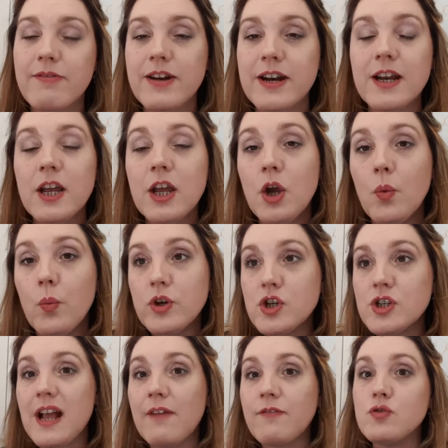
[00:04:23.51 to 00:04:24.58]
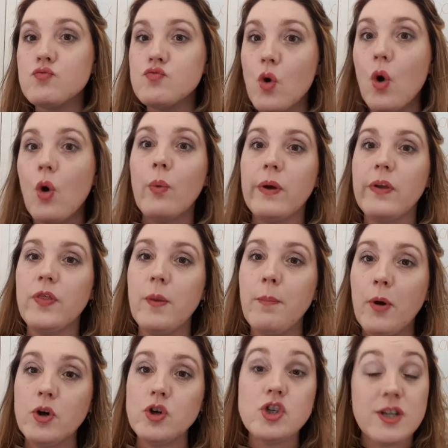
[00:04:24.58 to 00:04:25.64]
and we just have to roll with the
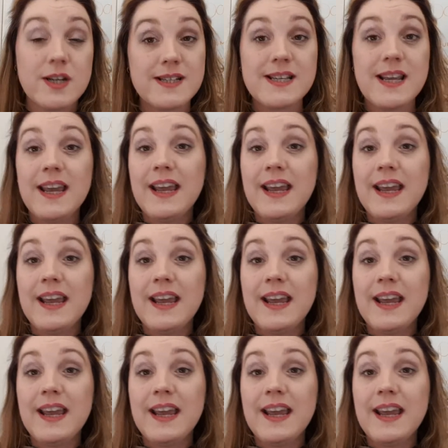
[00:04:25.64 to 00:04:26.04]
punches.